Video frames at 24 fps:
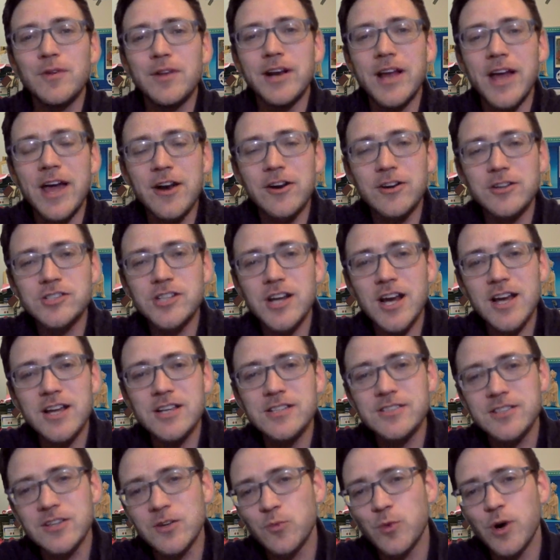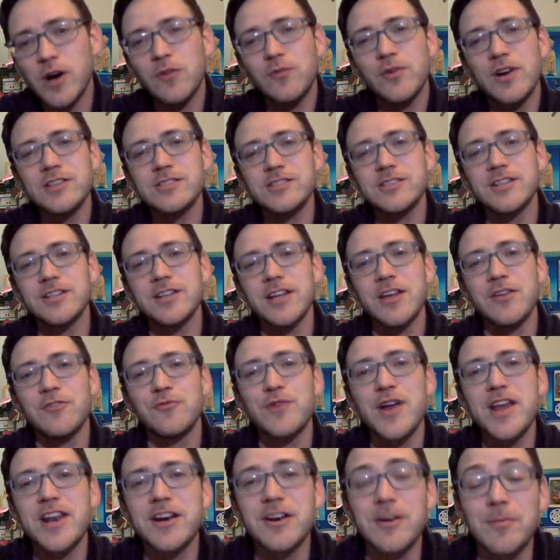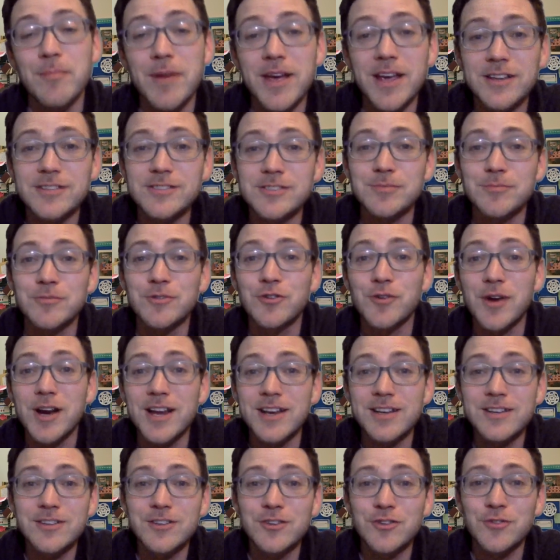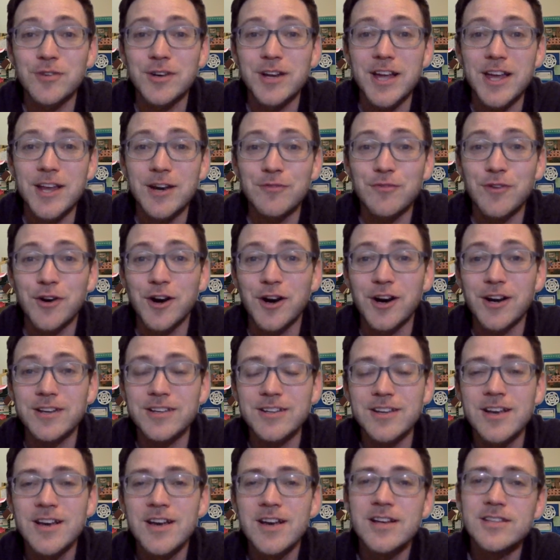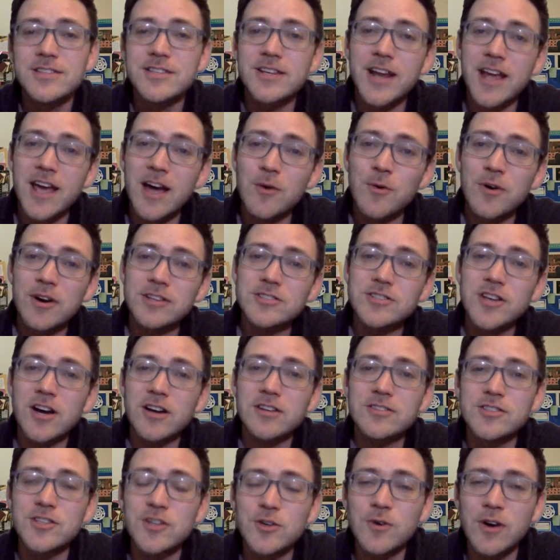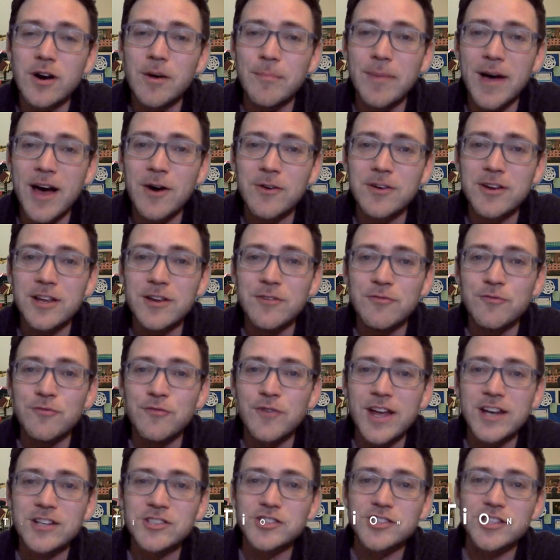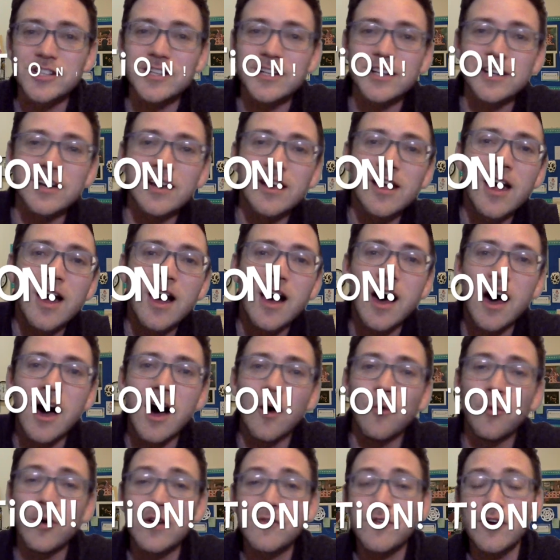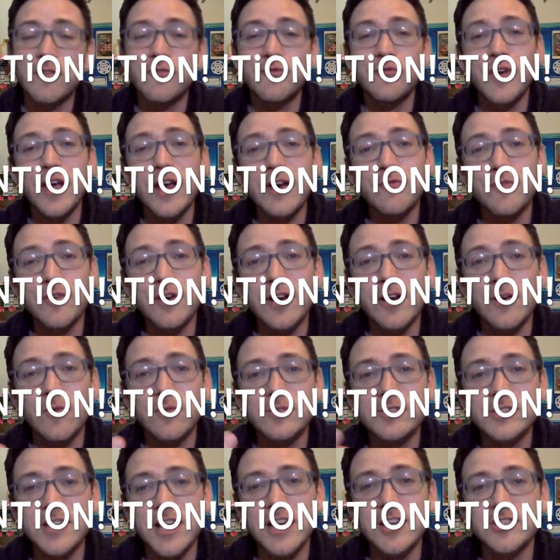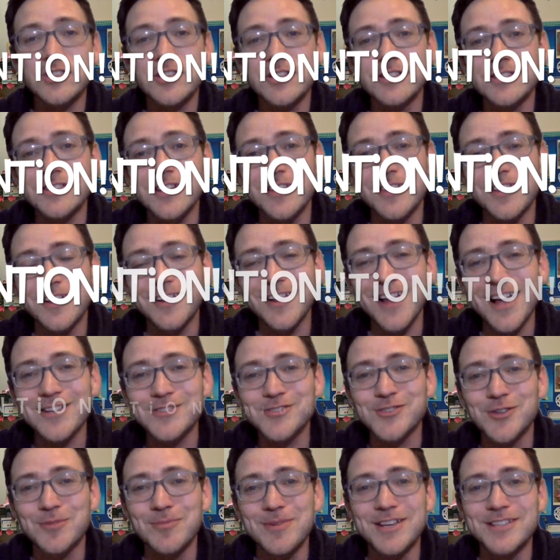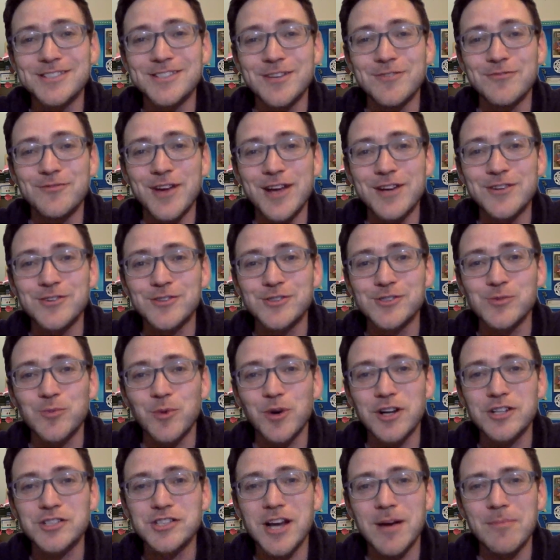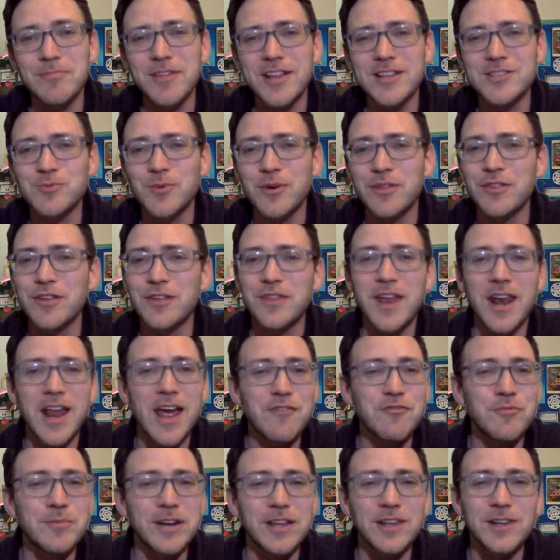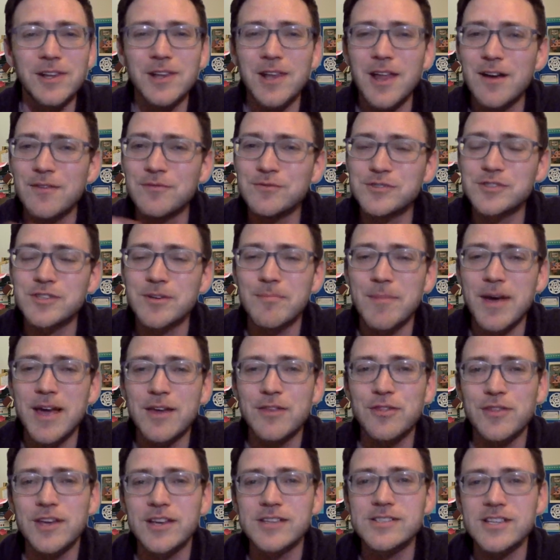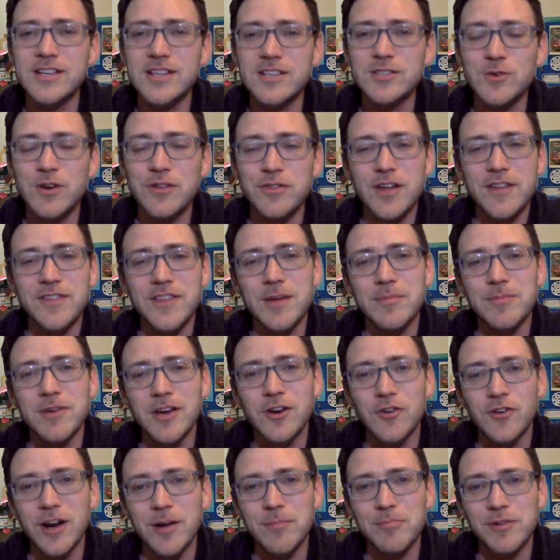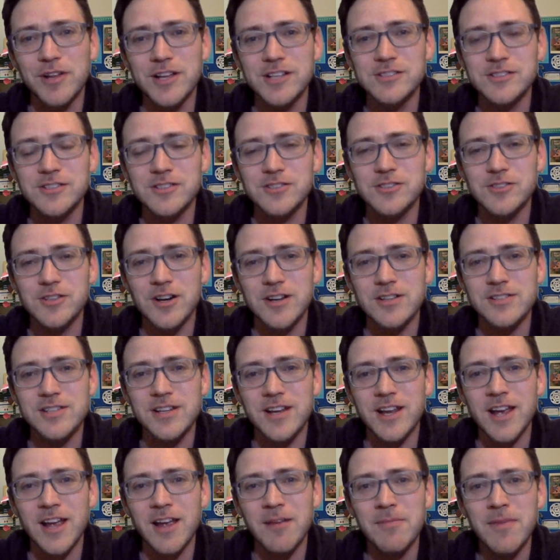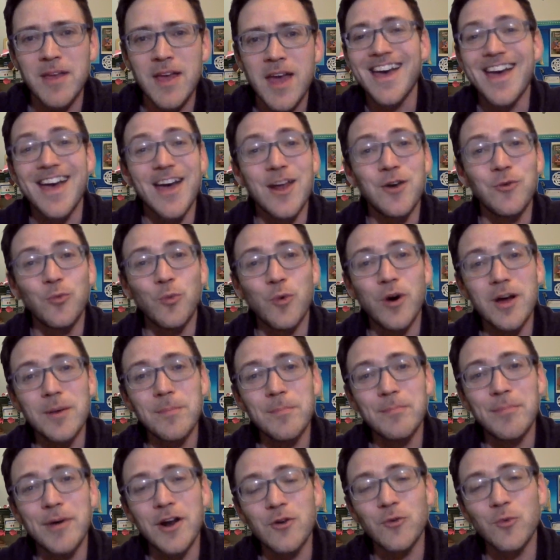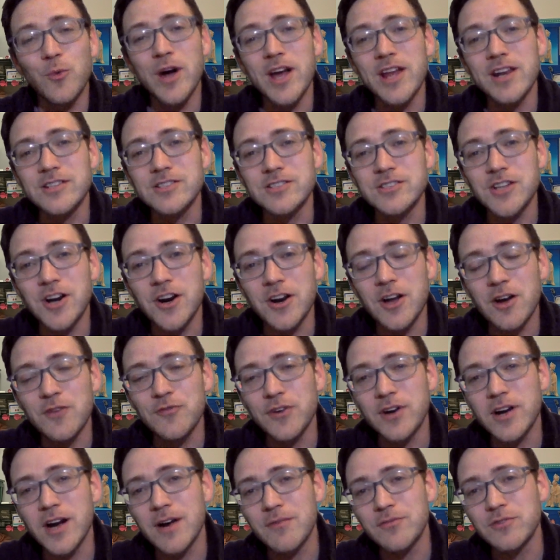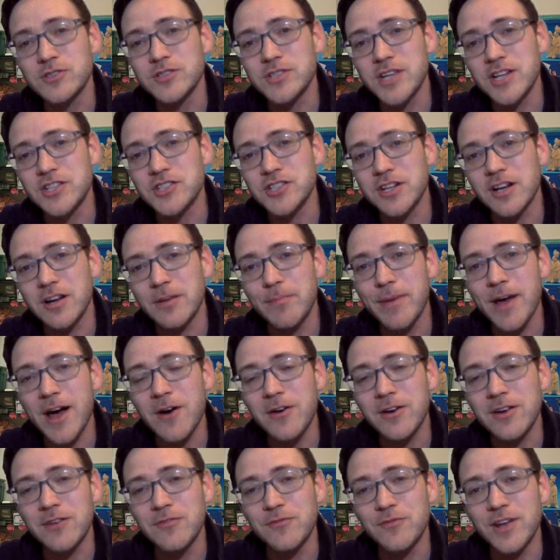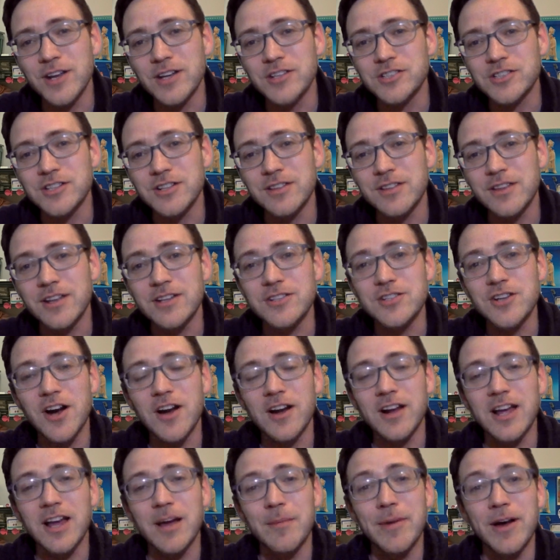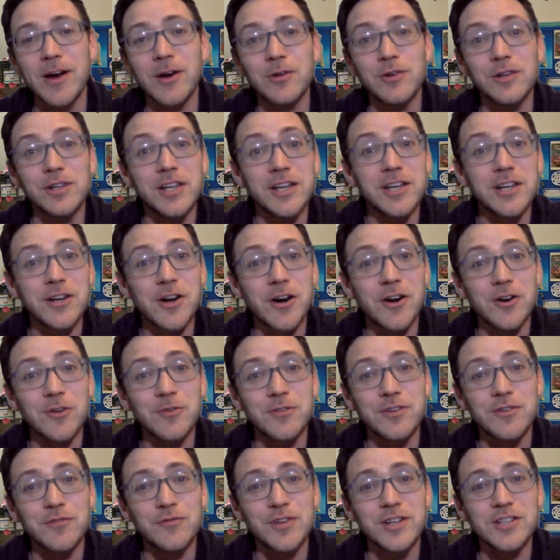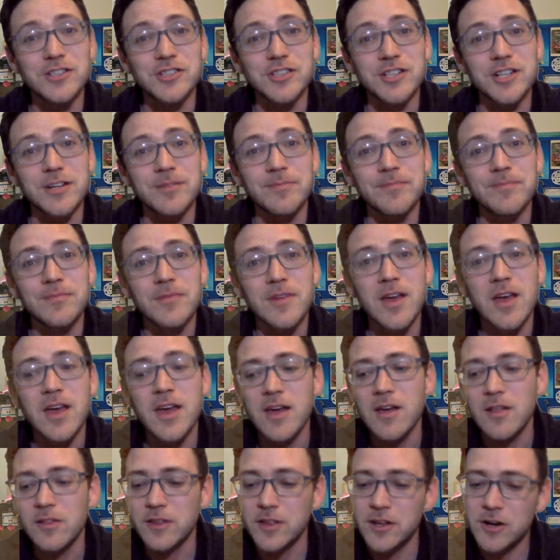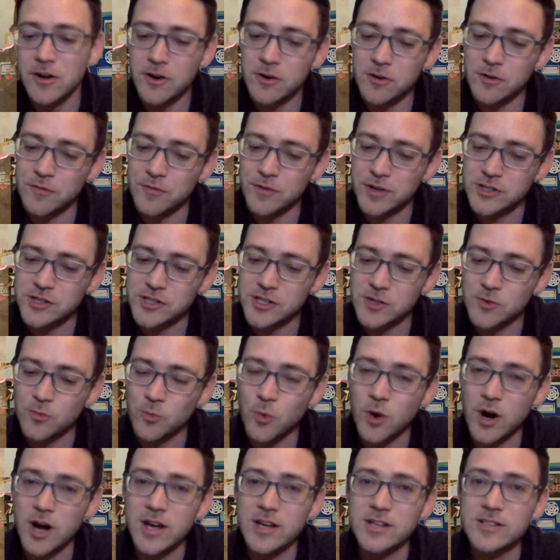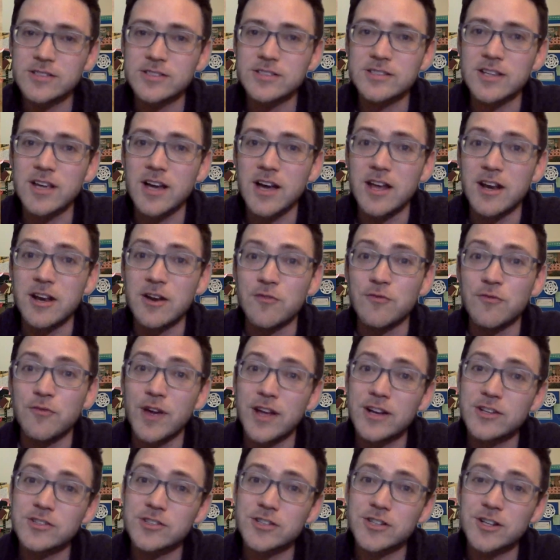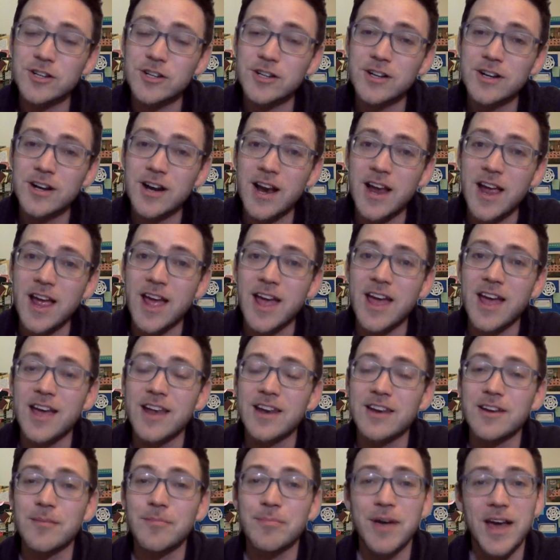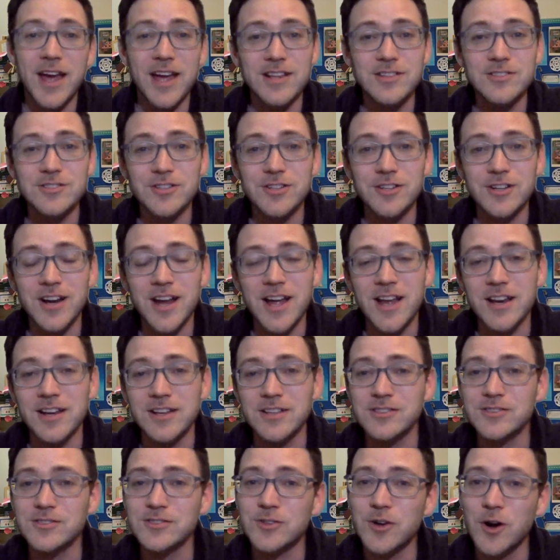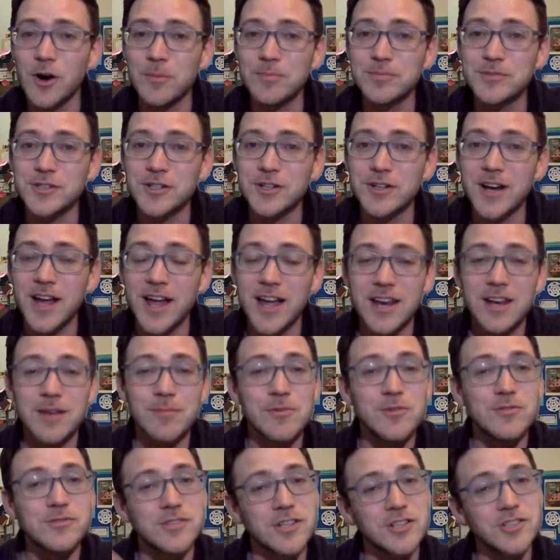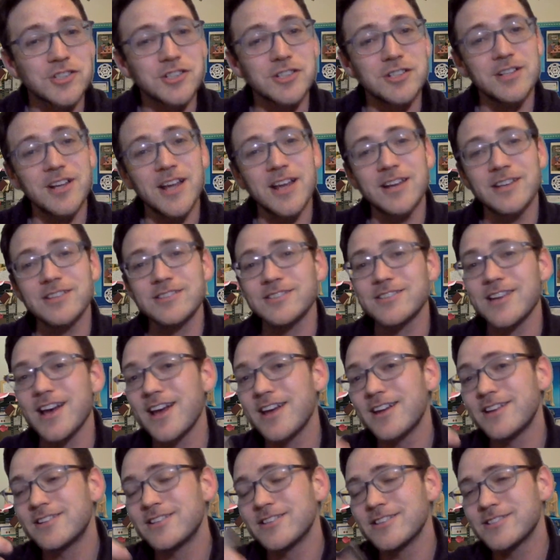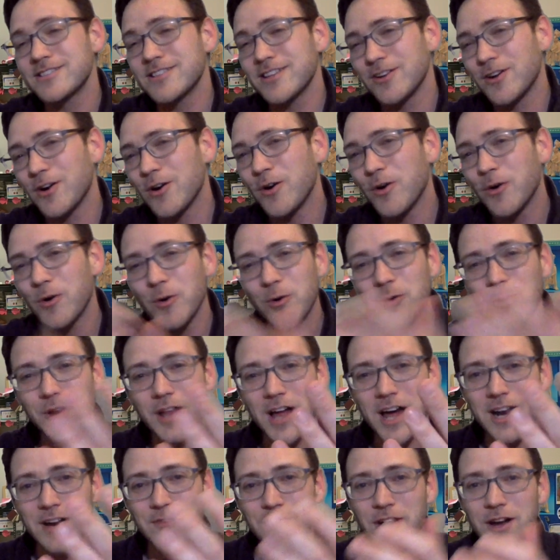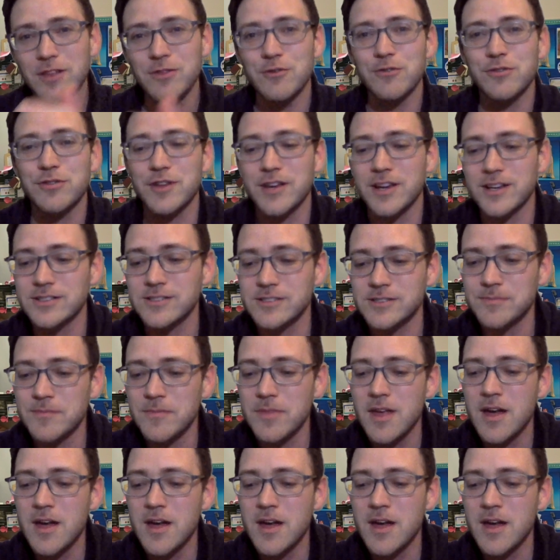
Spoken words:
and energized and well rested and ready to make some great creative art. Today, I want to talk to you about Invention. One of our favorite stations in the classroom is Inventor's Workshop. That's one thing that everybody loves to make things in, so I thought that'd be a great place to start today. And what better way to start off a conversation about invention than talking about Leonardo da Vinci? Leonardo da Vinci was an inventor and a painter and a sculptor and a musician and a scientist and a whole lot of other things